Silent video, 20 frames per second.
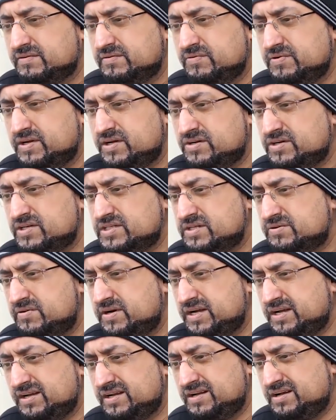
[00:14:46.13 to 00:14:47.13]
when I was
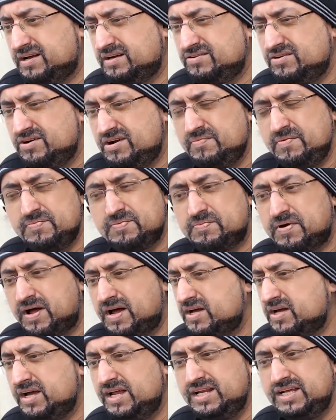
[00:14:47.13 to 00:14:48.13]
around, I can't remember, my
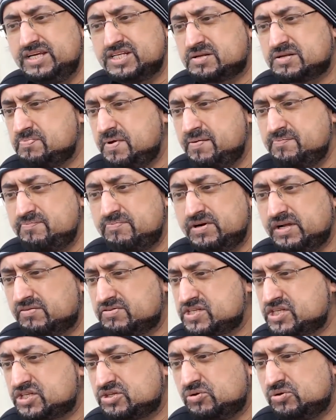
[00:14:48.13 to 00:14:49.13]
earliest memory
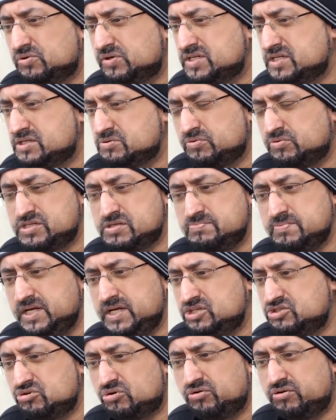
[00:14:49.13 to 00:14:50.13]
of school was me
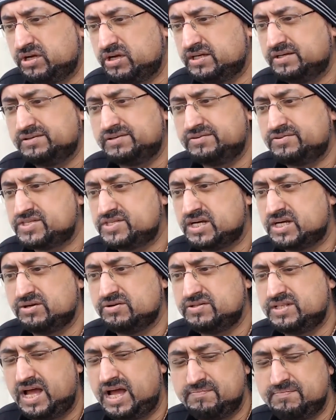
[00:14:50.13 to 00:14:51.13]
drawing.
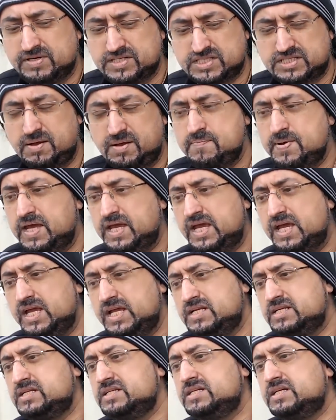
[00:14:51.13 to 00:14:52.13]
So that must have
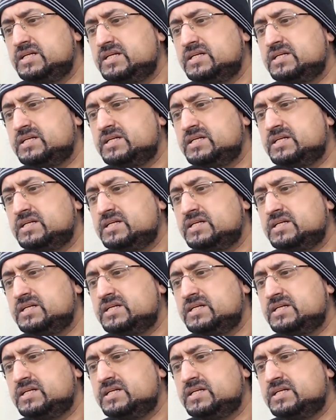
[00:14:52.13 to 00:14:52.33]
been